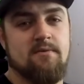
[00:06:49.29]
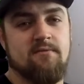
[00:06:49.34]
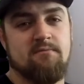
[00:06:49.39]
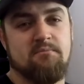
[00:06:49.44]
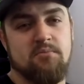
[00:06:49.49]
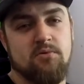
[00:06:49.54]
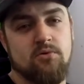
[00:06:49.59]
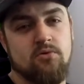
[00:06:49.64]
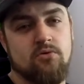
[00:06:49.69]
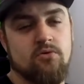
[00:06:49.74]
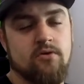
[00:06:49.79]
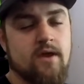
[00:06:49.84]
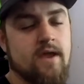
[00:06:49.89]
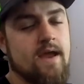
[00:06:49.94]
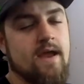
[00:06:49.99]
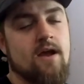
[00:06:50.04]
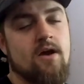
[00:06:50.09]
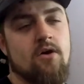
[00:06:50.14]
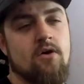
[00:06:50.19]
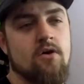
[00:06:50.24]
of bull
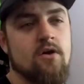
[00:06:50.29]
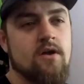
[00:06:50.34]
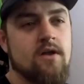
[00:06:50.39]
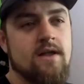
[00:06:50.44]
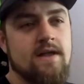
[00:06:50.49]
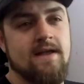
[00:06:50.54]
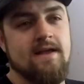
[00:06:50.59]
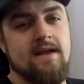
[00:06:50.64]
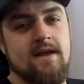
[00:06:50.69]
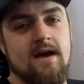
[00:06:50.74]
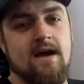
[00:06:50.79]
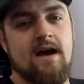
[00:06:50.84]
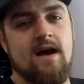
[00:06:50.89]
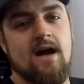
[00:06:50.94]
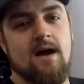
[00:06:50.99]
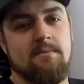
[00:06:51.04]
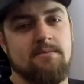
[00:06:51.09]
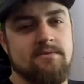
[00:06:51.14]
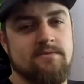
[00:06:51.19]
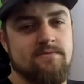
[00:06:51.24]
cow.
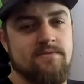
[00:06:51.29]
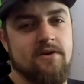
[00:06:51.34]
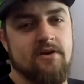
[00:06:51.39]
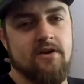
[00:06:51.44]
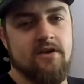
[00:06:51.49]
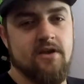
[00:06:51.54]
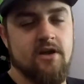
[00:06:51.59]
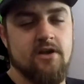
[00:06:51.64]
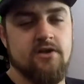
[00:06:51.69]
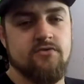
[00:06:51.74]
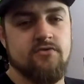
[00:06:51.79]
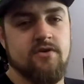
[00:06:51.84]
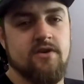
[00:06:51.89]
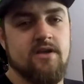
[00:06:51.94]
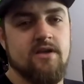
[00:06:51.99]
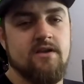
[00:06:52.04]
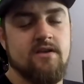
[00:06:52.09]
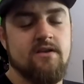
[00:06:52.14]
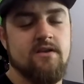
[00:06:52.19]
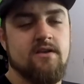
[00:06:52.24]
It's very
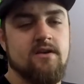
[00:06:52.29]
country.